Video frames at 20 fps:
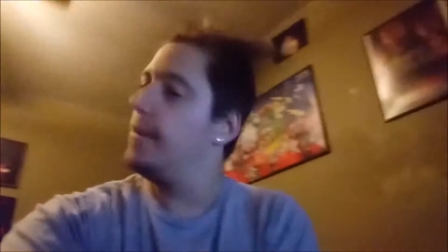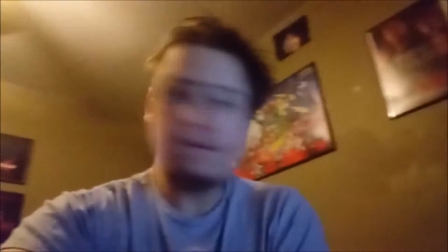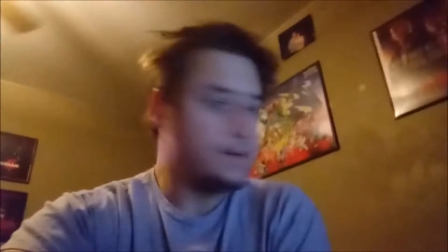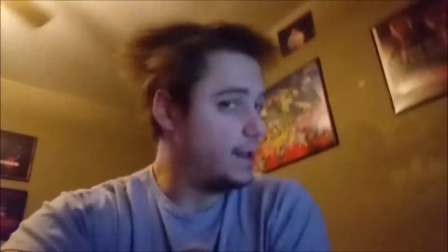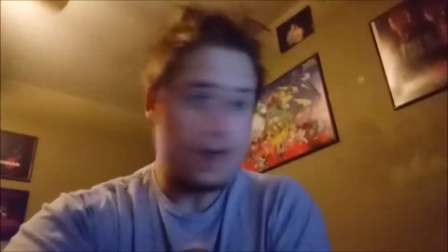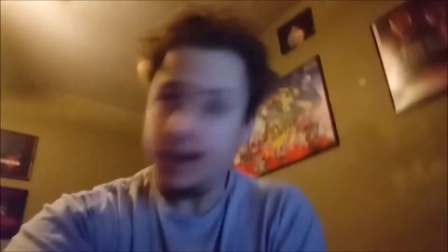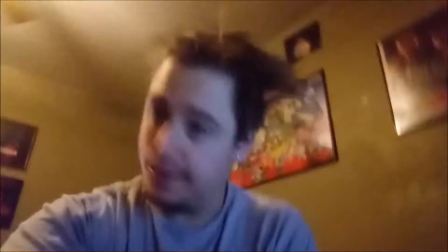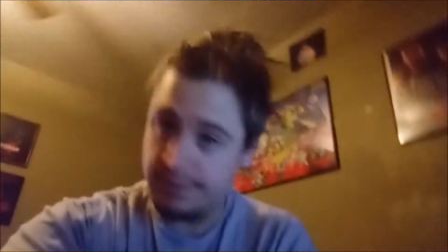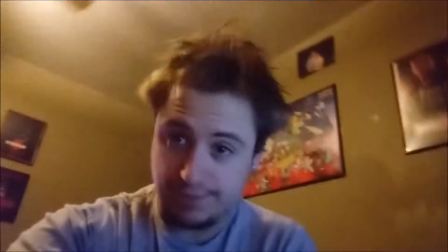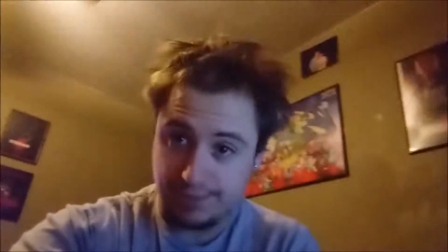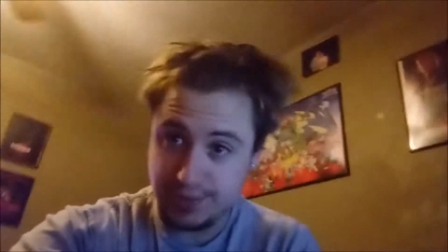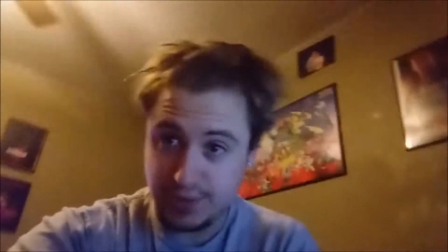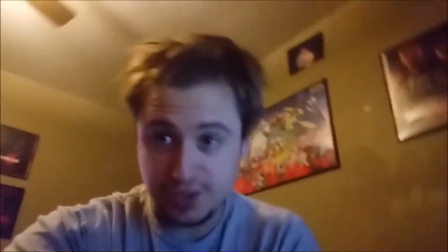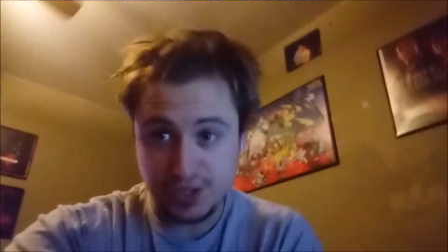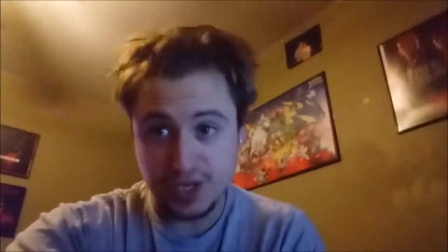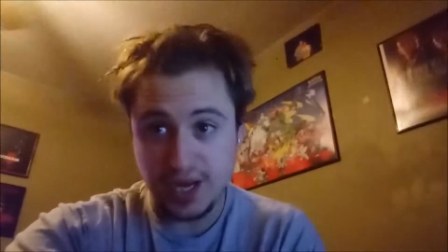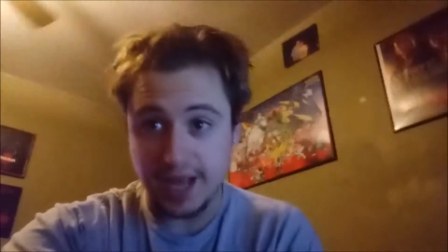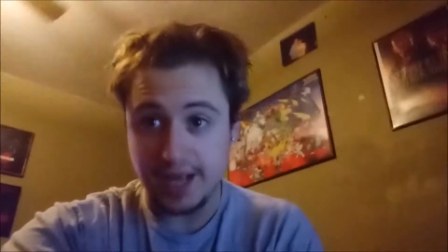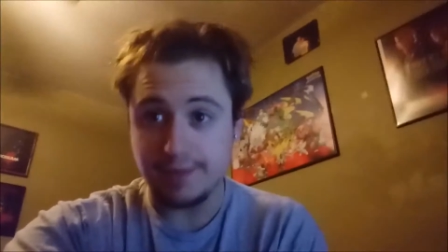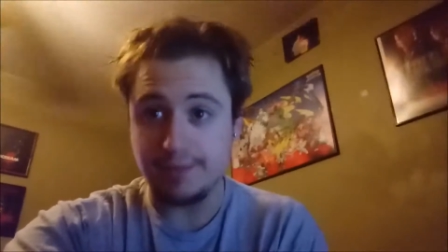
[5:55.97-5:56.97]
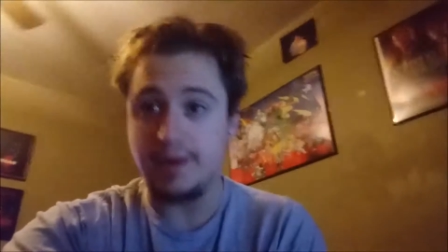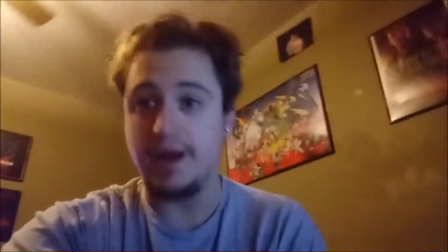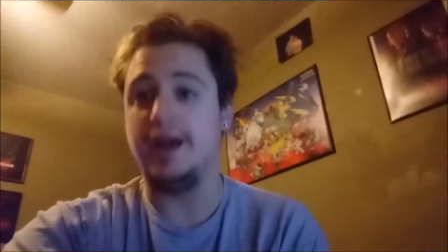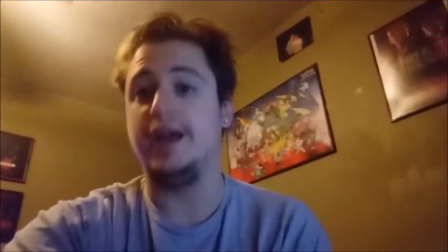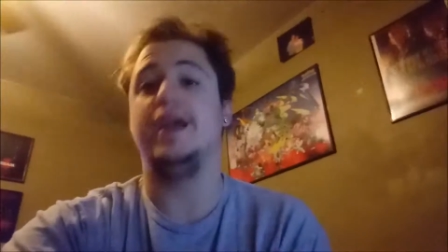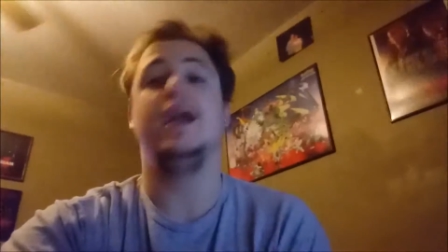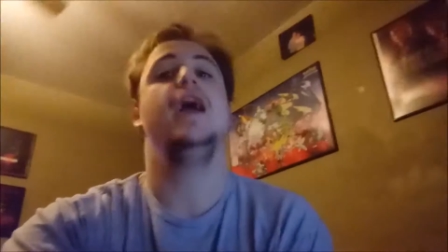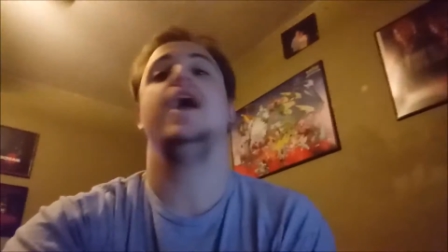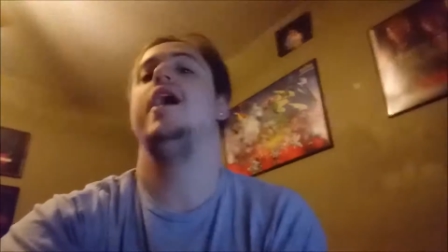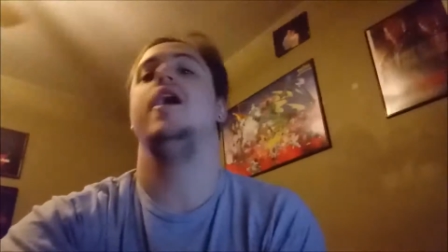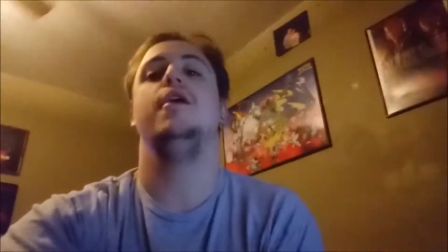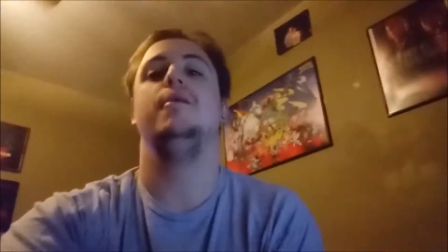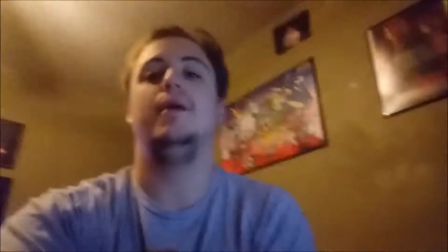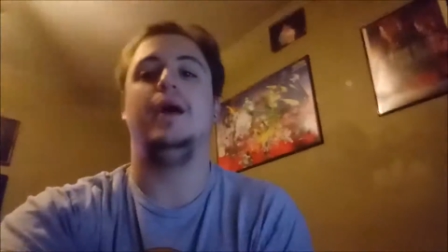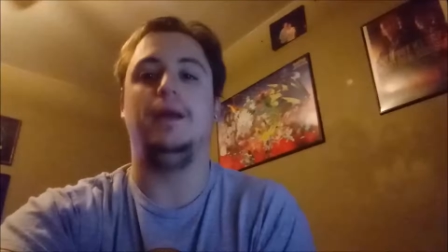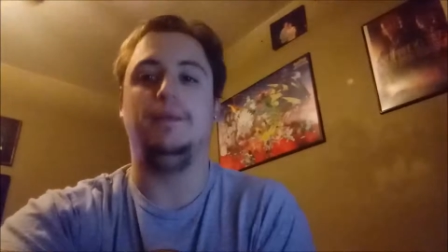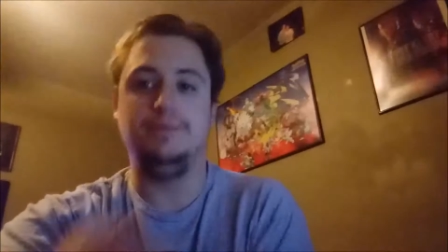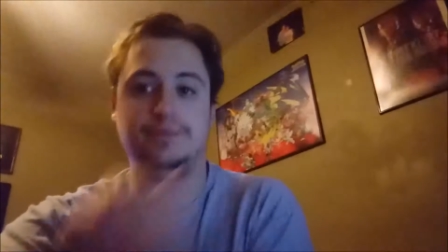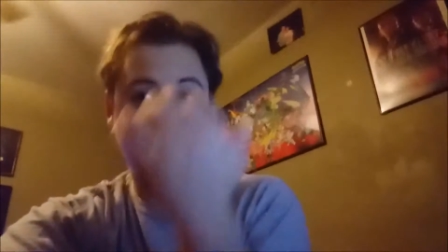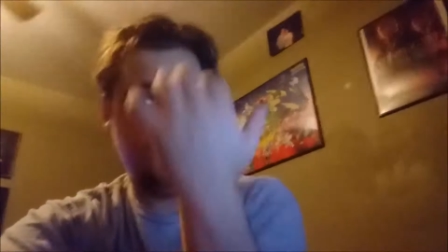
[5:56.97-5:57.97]
Gotta shake my hair,
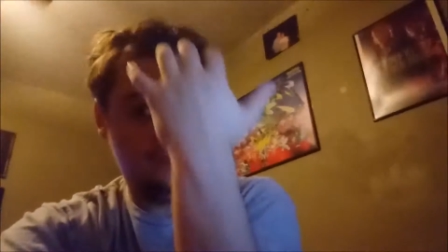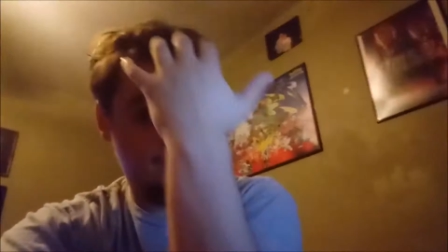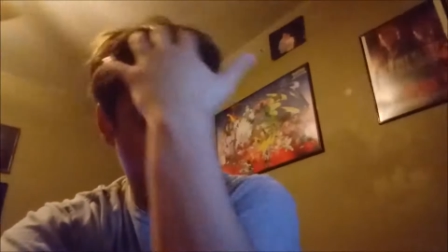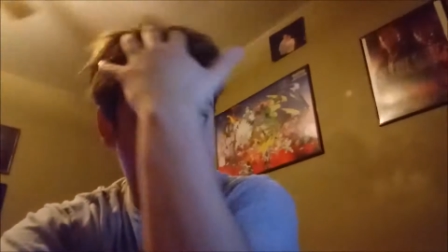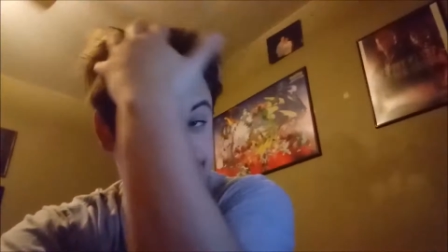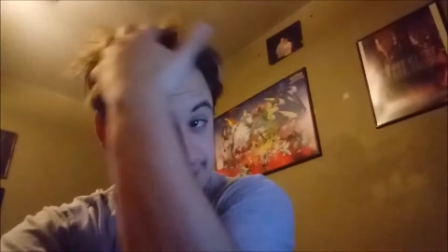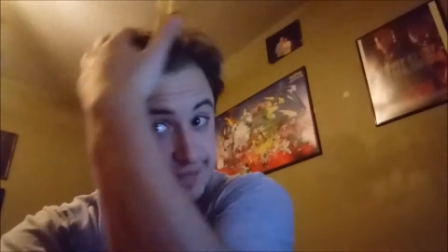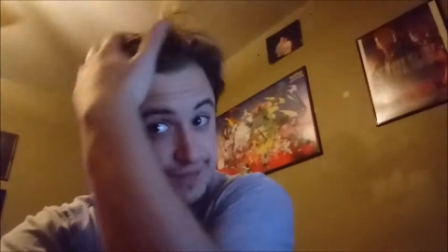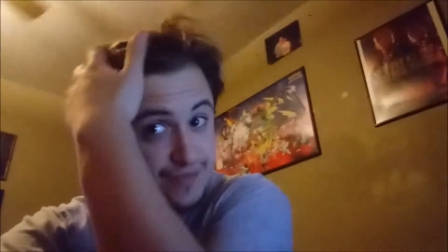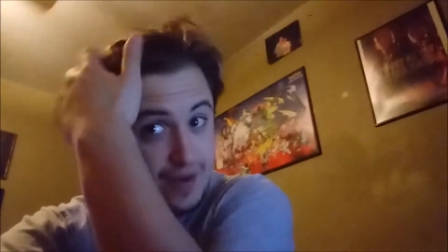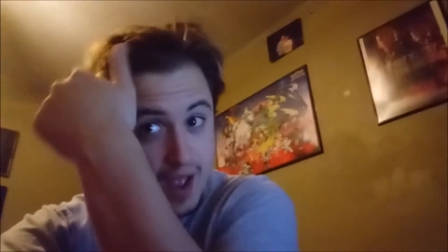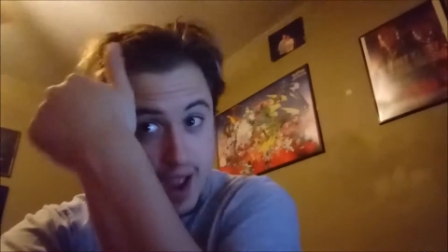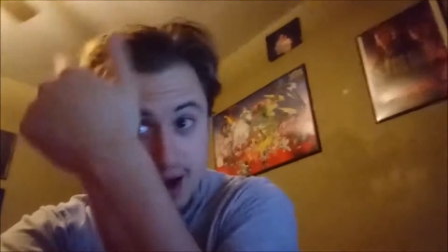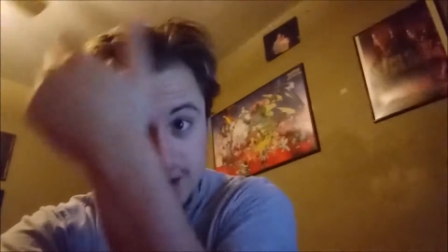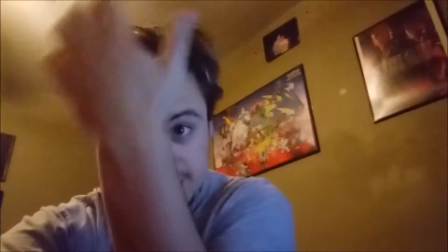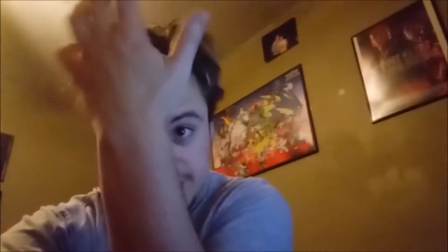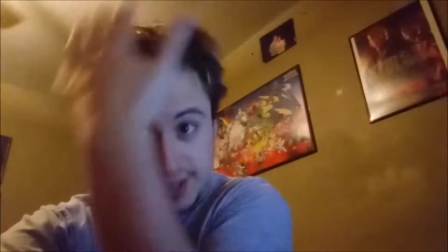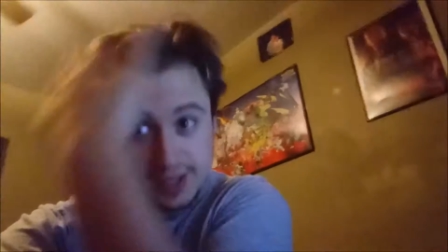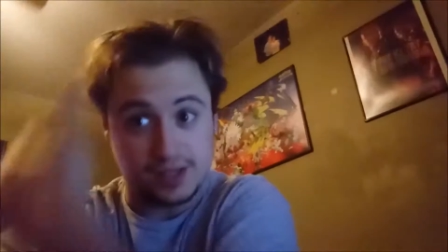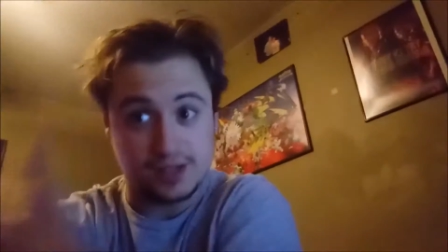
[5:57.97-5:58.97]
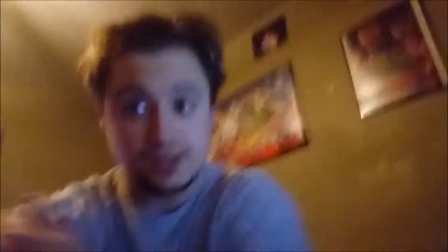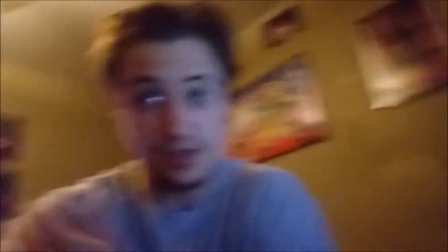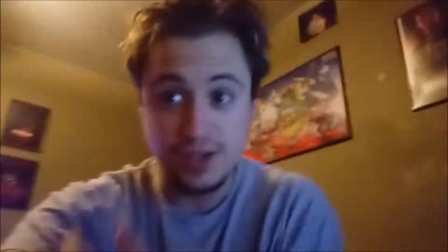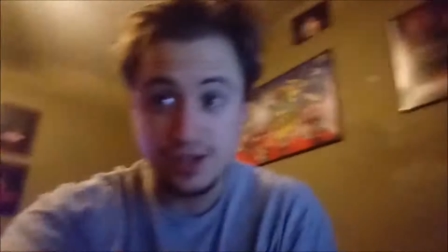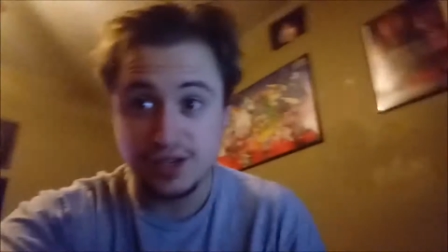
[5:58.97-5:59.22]
my hair's like